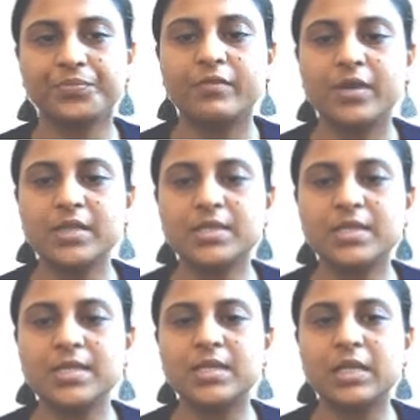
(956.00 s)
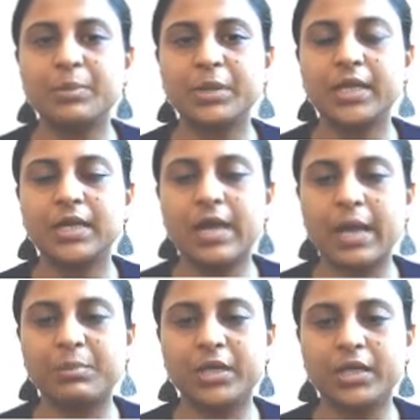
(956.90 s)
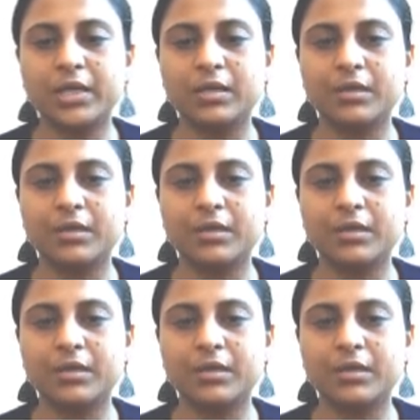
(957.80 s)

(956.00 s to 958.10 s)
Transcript: First is limited liability.